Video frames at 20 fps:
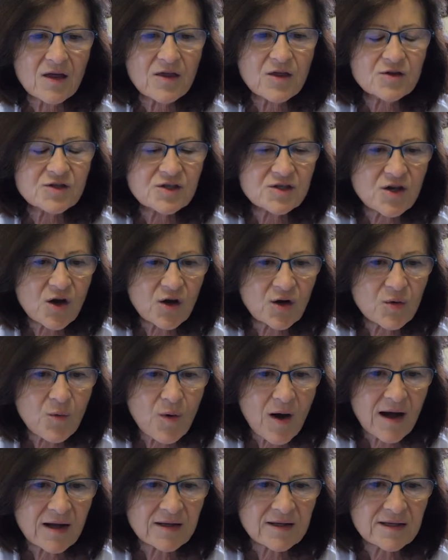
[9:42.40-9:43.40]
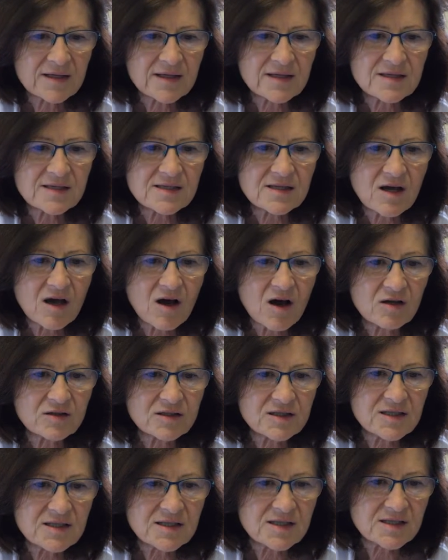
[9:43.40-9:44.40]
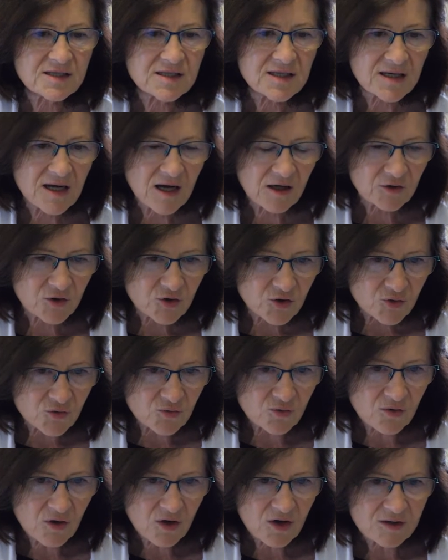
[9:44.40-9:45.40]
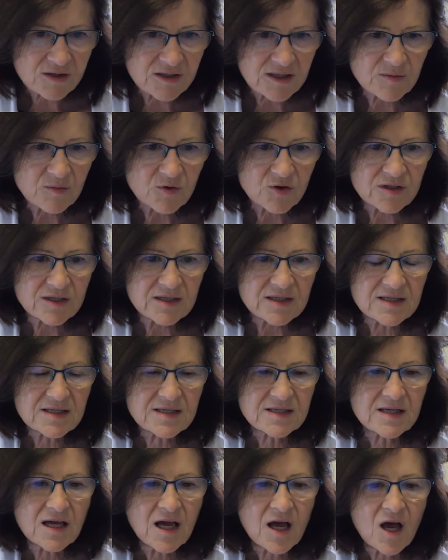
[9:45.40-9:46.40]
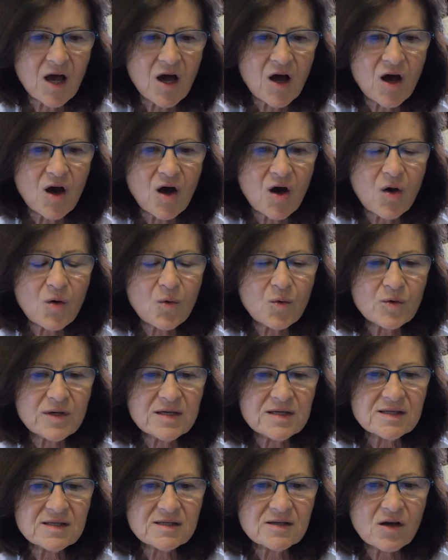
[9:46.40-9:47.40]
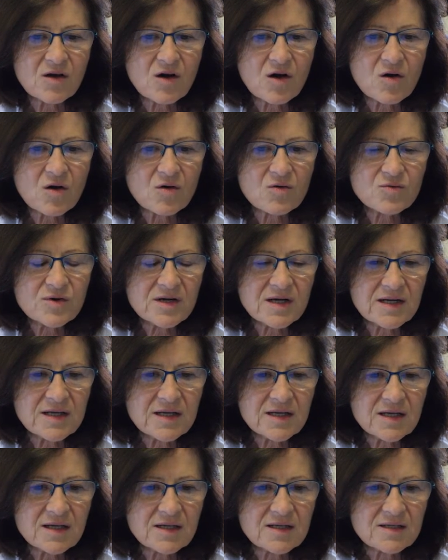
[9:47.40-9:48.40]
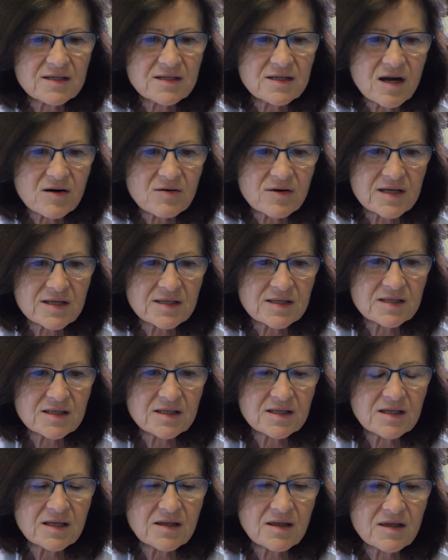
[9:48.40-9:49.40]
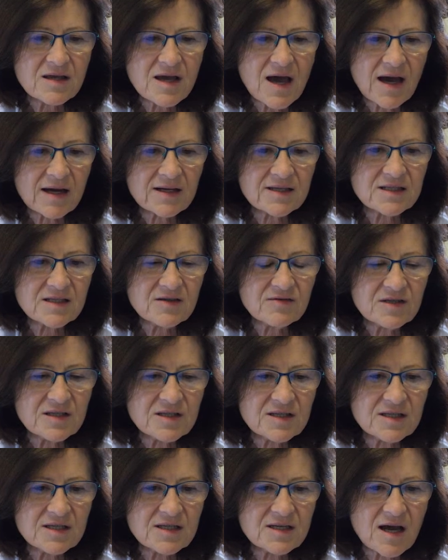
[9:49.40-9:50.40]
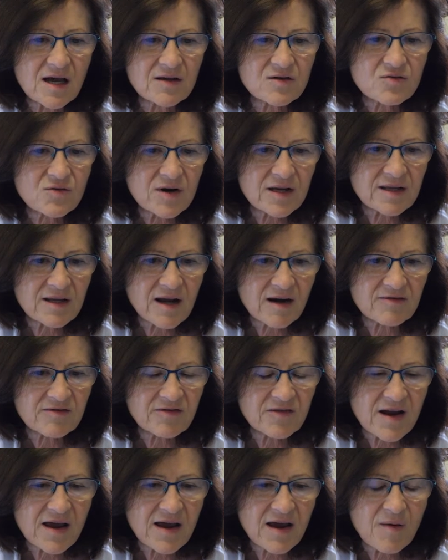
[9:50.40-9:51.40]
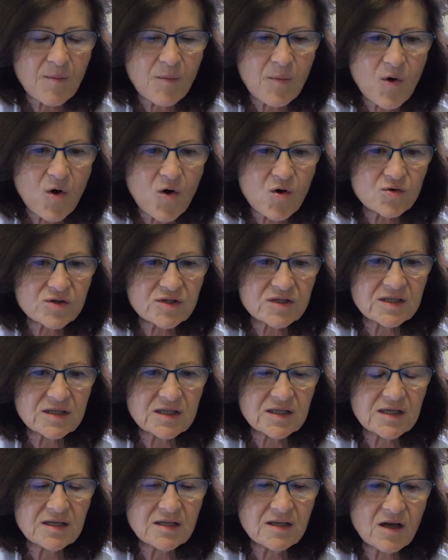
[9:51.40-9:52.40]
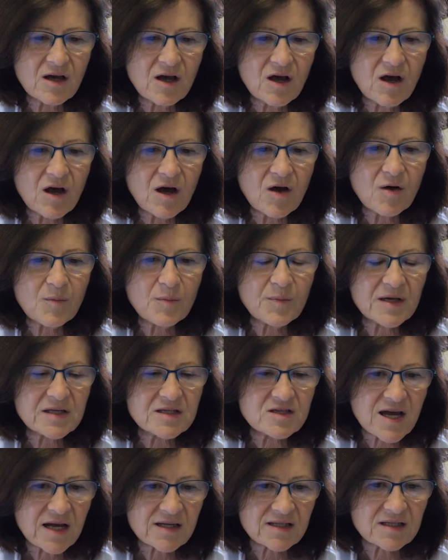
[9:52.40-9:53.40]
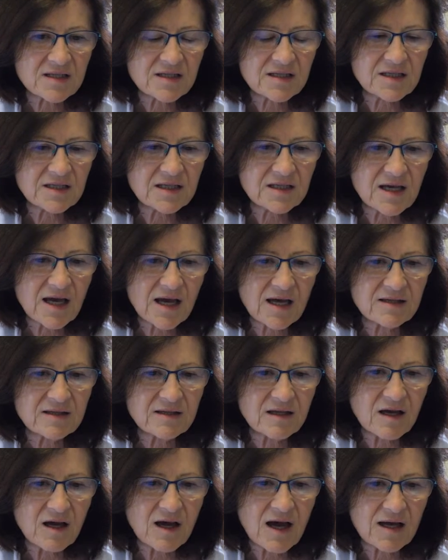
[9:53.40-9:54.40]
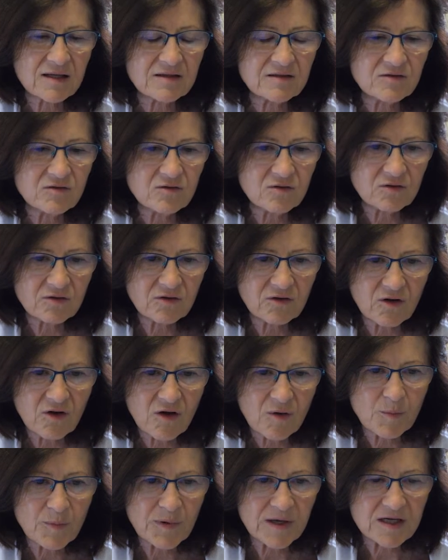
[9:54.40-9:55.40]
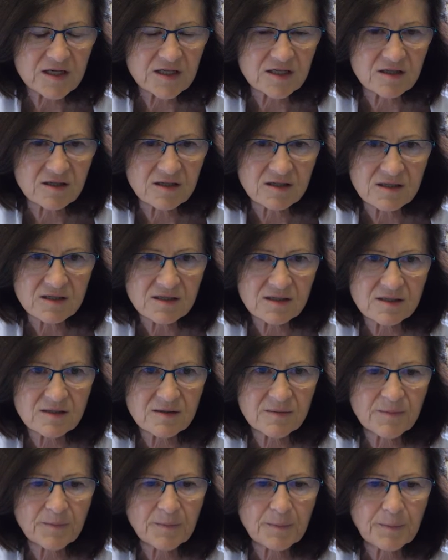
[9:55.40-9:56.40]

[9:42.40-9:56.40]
The third one is anti-C1q antibodies with a really interest in the activity and renal flare both in pediatric and adult patients.